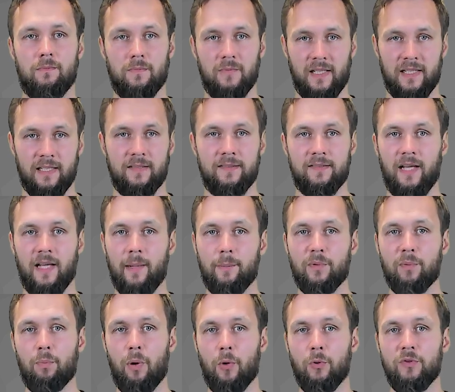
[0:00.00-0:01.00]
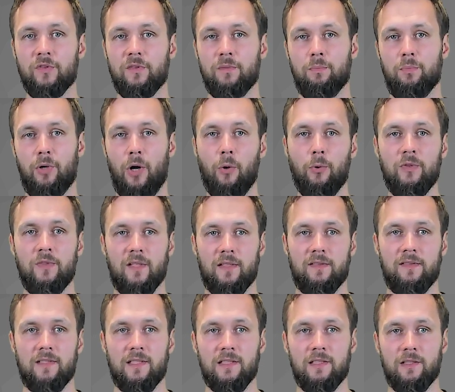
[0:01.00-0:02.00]
Then it's time to
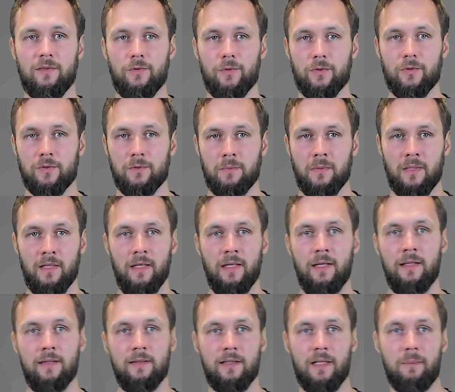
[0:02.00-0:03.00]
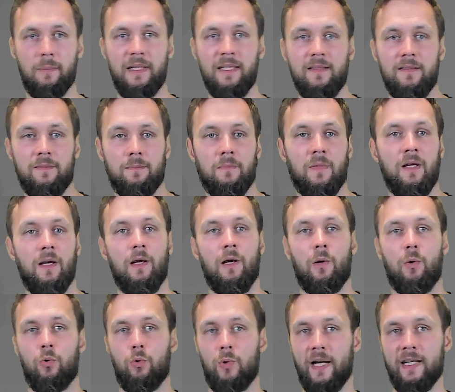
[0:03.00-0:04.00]
post-process the interviews. That means
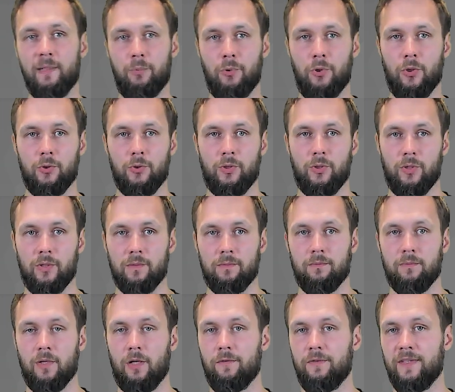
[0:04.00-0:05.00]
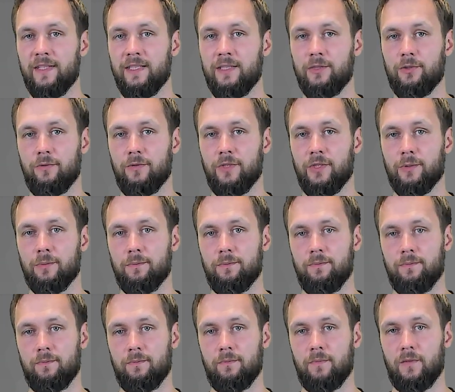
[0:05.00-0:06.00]
write a protocol of the interview
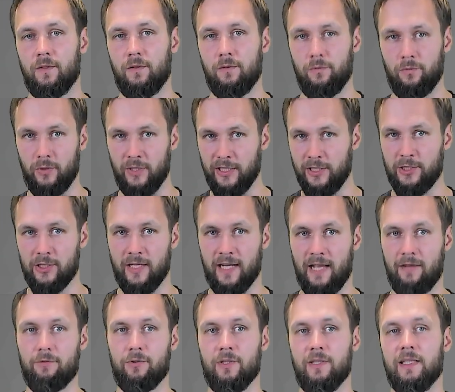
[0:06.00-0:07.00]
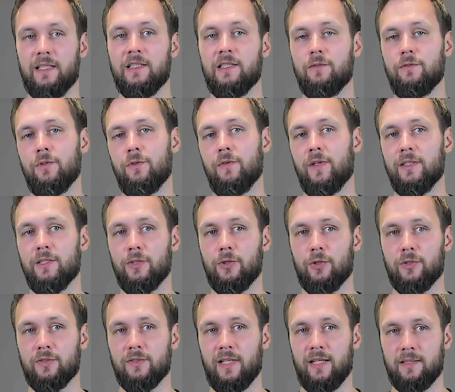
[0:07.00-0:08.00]
for each and every interview that you
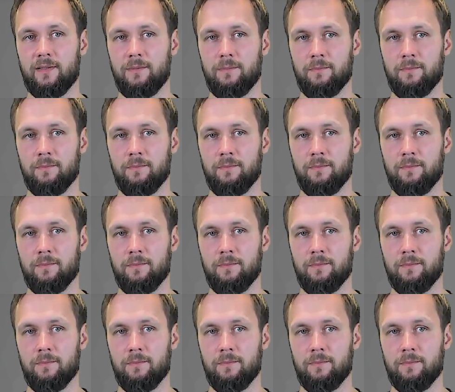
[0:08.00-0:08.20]
conduct.